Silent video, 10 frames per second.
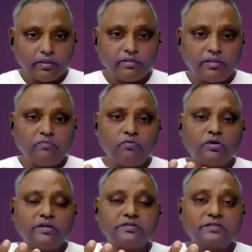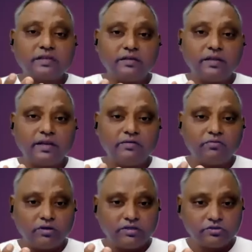Then what is subtler and
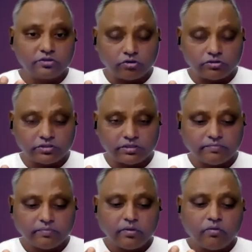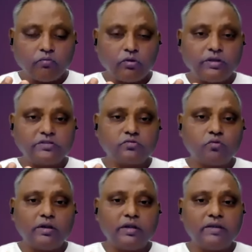what is grosser? What is
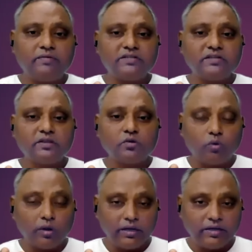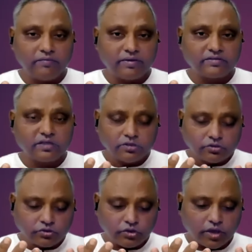quantity wise and the quality wise?
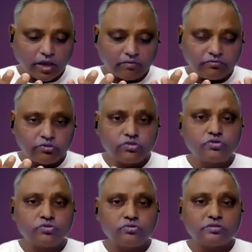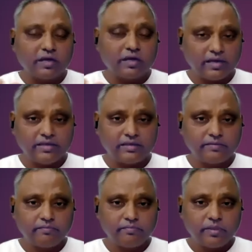So you have to choose the higher
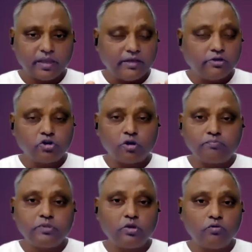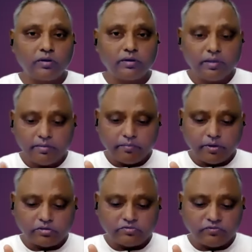and drop the lower.
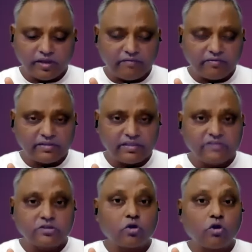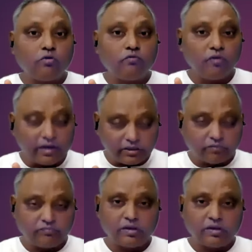Because whenever there is a conflict of